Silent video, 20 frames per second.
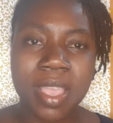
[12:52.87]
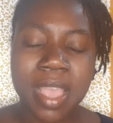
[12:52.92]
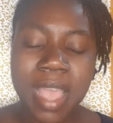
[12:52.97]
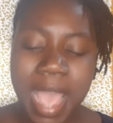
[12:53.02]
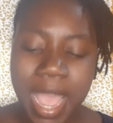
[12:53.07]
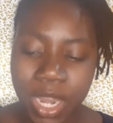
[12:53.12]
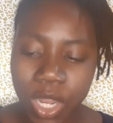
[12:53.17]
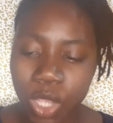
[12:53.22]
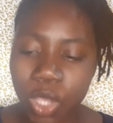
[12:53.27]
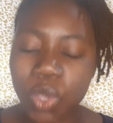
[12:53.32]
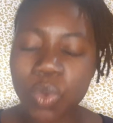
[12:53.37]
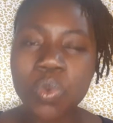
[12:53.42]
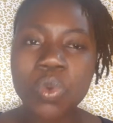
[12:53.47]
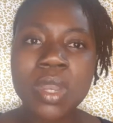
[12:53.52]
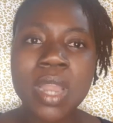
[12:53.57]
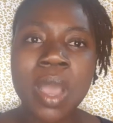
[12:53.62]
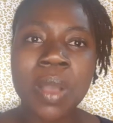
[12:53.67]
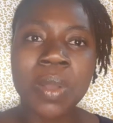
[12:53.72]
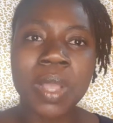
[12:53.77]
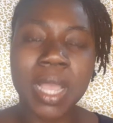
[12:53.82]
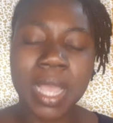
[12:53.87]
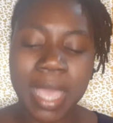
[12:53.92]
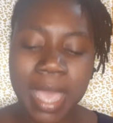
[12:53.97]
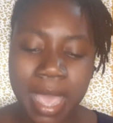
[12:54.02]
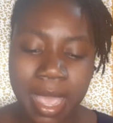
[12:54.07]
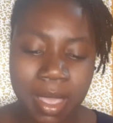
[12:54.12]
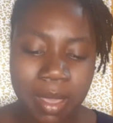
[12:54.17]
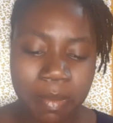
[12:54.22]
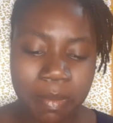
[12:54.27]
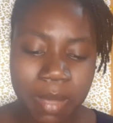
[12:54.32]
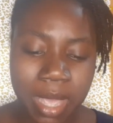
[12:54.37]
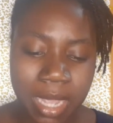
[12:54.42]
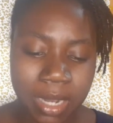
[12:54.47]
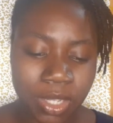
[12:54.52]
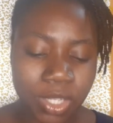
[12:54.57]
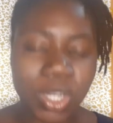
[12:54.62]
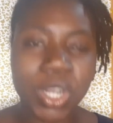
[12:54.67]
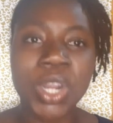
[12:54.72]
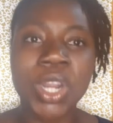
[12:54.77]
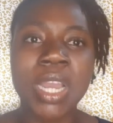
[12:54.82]
And you now came
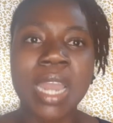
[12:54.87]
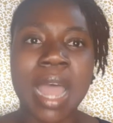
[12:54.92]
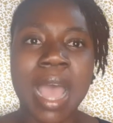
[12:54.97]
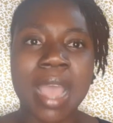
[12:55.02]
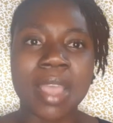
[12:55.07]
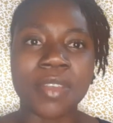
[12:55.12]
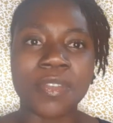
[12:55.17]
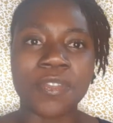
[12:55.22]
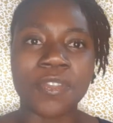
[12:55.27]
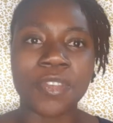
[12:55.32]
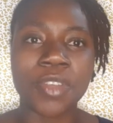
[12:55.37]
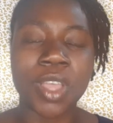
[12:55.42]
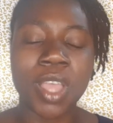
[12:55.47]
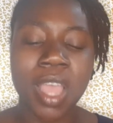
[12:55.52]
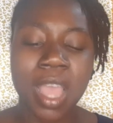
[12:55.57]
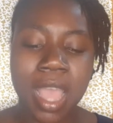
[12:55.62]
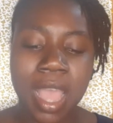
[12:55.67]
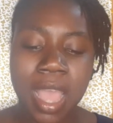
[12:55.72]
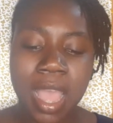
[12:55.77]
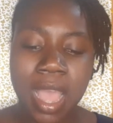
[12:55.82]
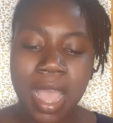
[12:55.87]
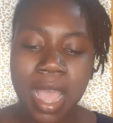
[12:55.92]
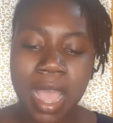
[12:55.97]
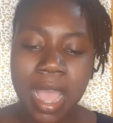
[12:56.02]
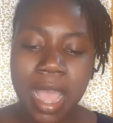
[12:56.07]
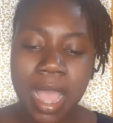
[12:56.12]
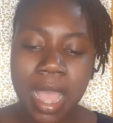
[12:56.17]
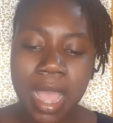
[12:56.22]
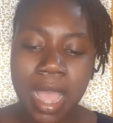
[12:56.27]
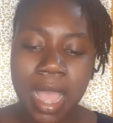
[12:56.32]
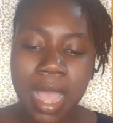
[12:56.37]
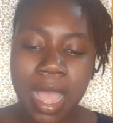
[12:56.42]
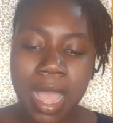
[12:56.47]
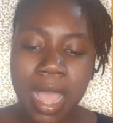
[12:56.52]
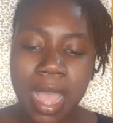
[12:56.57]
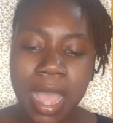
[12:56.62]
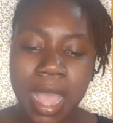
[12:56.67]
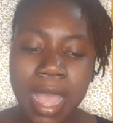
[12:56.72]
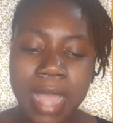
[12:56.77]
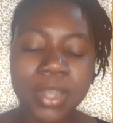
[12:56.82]
into her life,
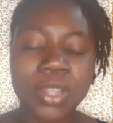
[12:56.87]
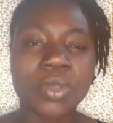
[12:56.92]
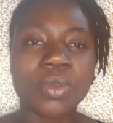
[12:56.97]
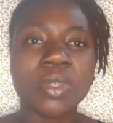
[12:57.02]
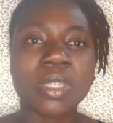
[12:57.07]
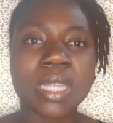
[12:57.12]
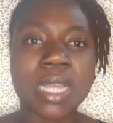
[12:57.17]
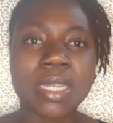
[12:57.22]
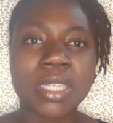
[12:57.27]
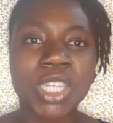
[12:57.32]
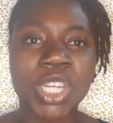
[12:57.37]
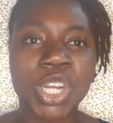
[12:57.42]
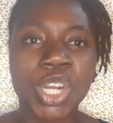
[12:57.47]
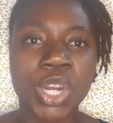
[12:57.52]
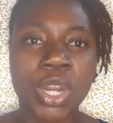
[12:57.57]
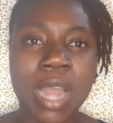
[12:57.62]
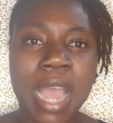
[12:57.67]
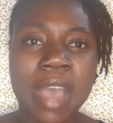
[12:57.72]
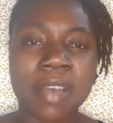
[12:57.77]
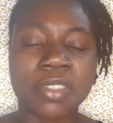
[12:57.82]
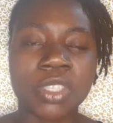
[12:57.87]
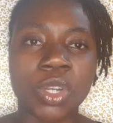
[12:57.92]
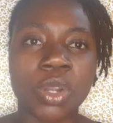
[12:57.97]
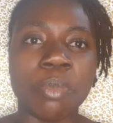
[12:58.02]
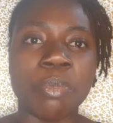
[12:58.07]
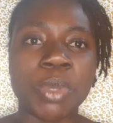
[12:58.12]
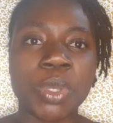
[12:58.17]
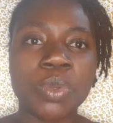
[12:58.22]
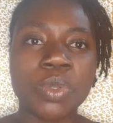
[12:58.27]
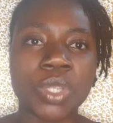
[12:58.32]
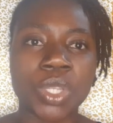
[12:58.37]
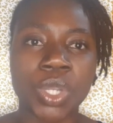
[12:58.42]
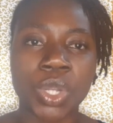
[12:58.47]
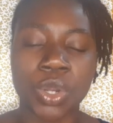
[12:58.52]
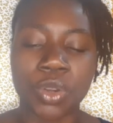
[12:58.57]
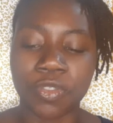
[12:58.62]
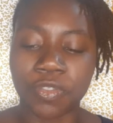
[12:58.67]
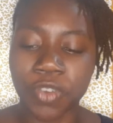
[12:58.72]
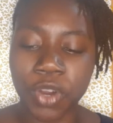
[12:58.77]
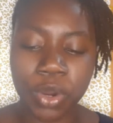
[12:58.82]
and you say to her, after abusing
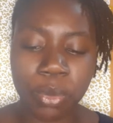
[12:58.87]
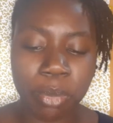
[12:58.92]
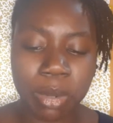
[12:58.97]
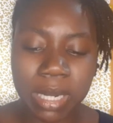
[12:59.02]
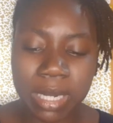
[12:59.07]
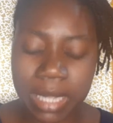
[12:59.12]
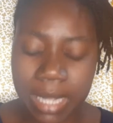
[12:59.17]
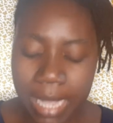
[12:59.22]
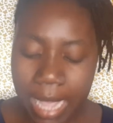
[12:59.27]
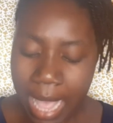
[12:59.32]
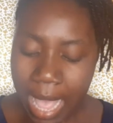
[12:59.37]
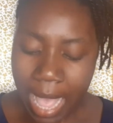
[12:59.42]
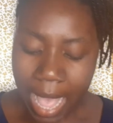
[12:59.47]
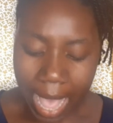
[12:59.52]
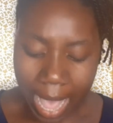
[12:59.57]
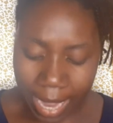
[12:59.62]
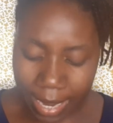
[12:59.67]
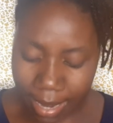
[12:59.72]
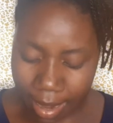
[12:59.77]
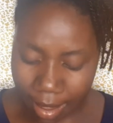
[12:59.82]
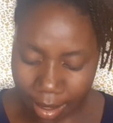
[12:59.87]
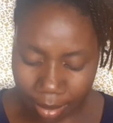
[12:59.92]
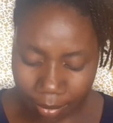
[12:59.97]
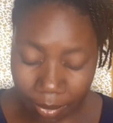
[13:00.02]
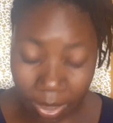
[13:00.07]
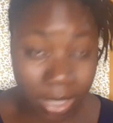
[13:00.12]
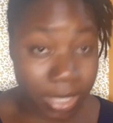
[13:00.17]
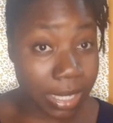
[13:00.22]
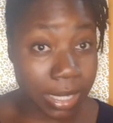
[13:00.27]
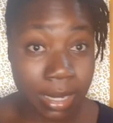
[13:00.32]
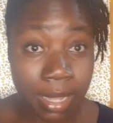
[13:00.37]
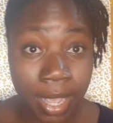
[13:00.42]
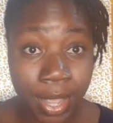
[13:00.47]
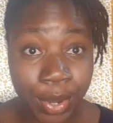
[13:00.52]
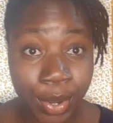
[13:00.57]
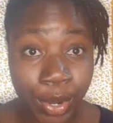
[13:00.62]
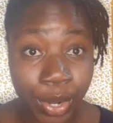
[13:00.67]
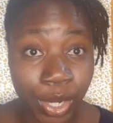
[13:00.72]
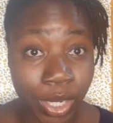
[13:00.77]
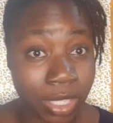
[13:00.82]
her verbally, and he didn't
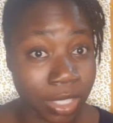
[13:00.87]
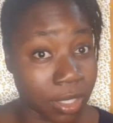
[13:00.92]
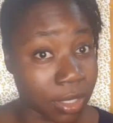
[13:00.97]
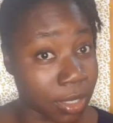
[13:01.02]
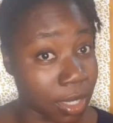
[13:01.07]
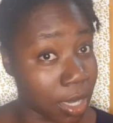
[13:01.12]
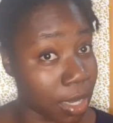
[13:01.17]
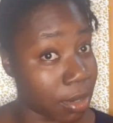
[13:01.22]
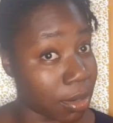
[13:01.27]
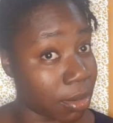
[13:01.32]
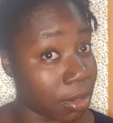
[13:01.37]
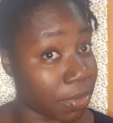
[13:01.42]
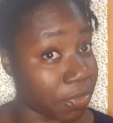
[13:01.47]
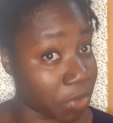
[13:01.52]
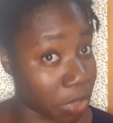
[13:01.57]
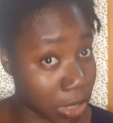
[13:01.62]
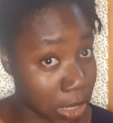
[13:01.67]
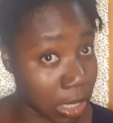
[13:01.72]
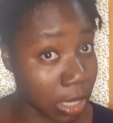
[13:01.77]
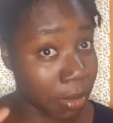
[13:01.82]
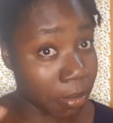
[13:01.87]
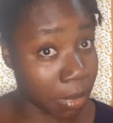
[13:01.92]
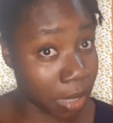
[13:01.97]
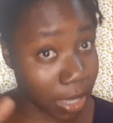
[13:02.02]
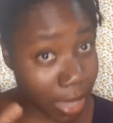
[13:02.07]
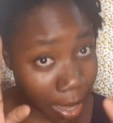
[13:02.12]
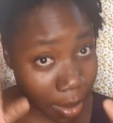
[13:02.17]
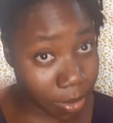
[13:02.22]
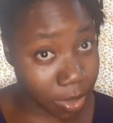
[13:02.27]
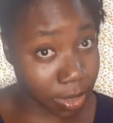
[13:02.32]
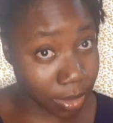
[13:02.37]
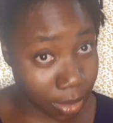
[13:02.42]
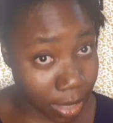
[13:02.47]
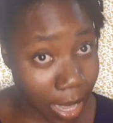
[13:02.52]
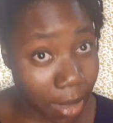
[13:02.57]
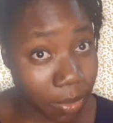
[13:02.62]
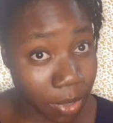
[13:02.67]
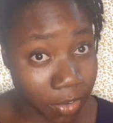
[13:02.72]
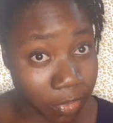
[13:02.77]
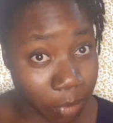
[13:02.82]
hit her, because she said, if he hit me, that
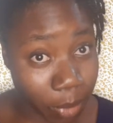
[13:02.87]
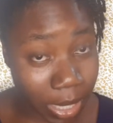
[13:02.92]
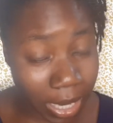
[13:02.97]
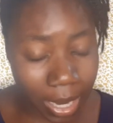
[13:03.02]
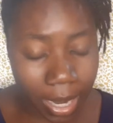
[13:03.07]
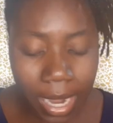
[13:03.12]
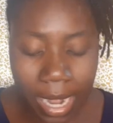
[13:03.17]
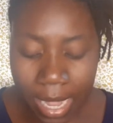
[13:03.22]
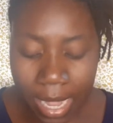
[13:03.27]
would have been it.